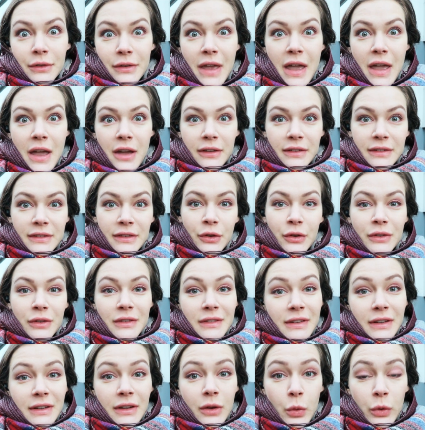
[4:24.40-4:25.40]
yes, you can
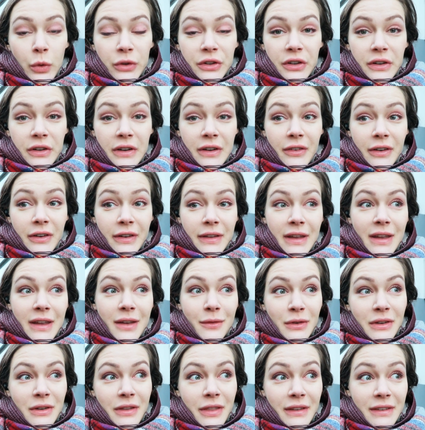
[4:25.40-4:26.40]
see winter never
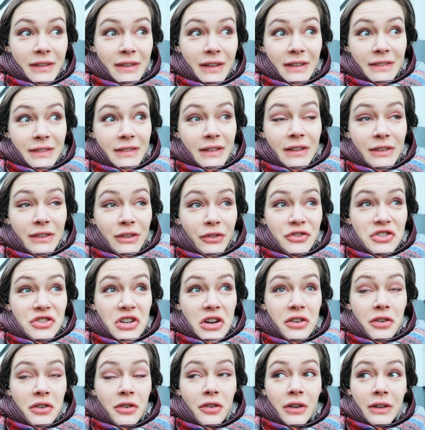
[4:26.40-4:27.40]
came. It's the 16th of
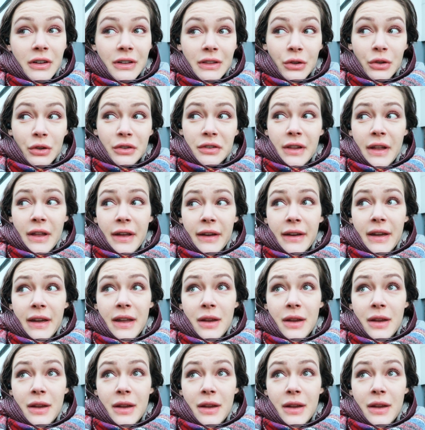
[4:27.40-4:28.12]
January, it looks like